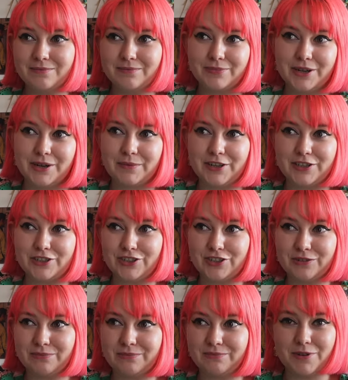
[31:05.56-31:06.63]
pretty
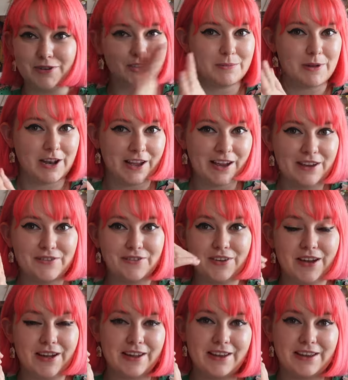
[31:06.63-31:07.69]
much most of my life.
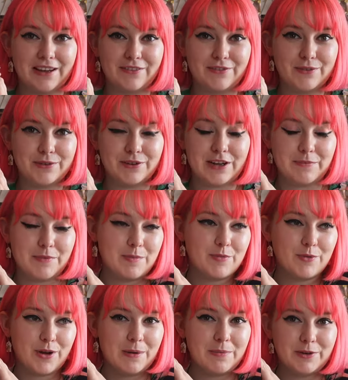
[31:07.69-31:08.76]
I've been
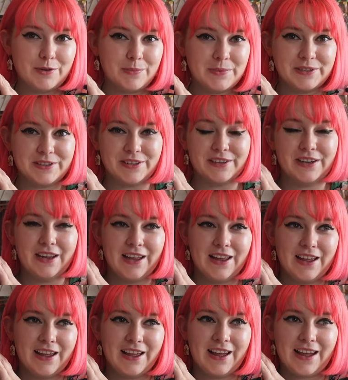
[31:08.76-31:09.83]
brought up in Orpington,
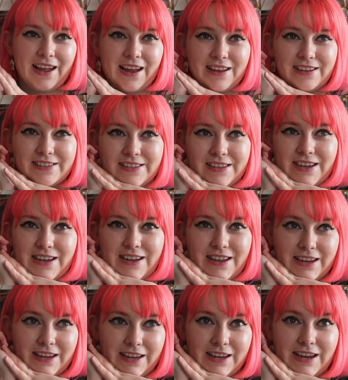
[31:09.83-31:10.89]
and
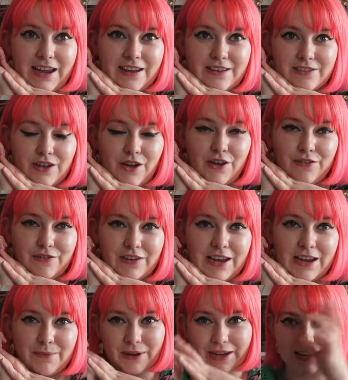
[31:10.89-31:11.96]
yeah, so
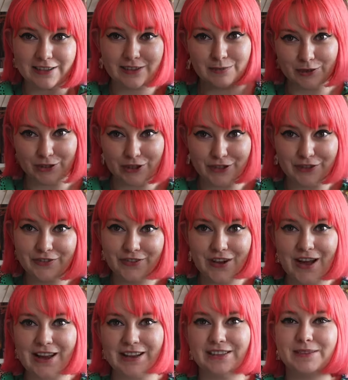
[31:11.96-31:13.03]
hopefully we get some good
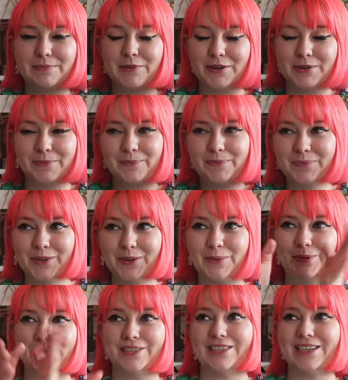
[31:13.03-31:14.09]
finds, but
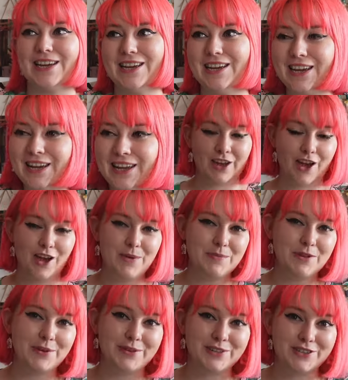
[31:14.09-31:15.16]
we'll see. I hope
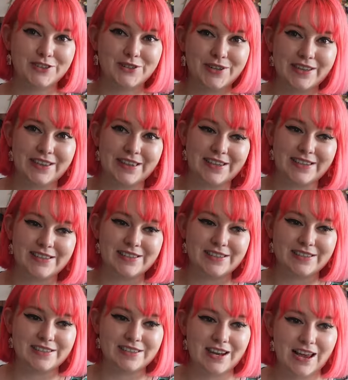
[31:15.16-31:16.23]
you enjoyed this
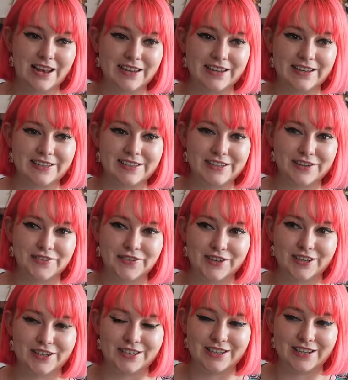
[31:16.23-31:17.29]
slightly
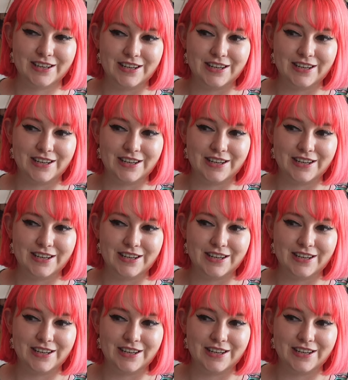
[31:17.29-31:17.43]
different